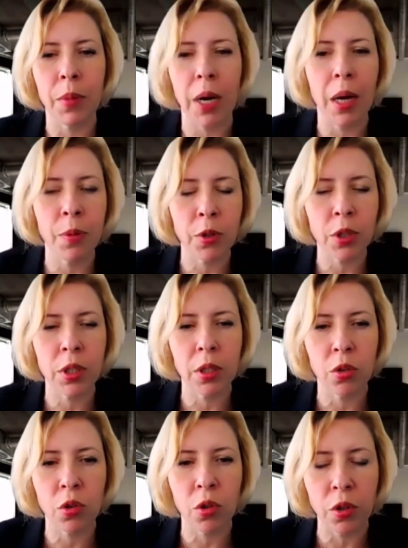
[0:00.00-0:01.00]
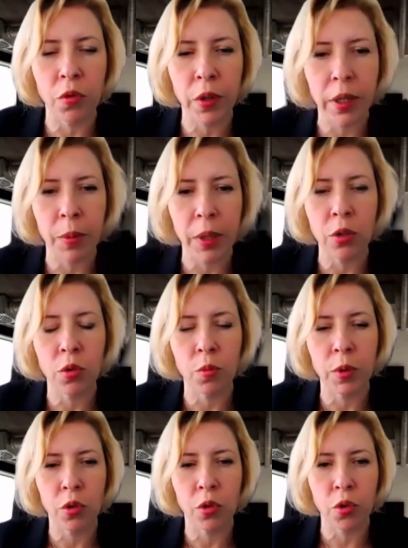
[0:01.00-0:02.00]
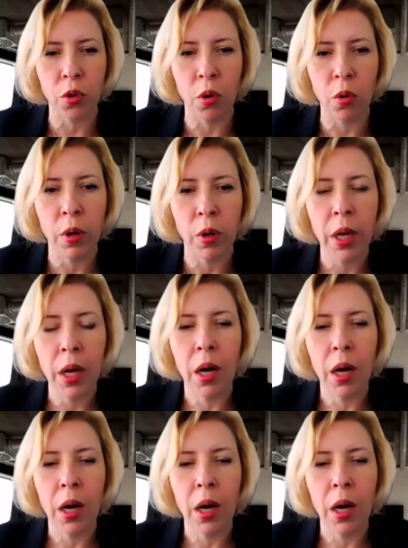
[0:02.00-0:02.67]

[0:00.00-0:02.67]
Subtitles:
I personally do not recommend to withdraw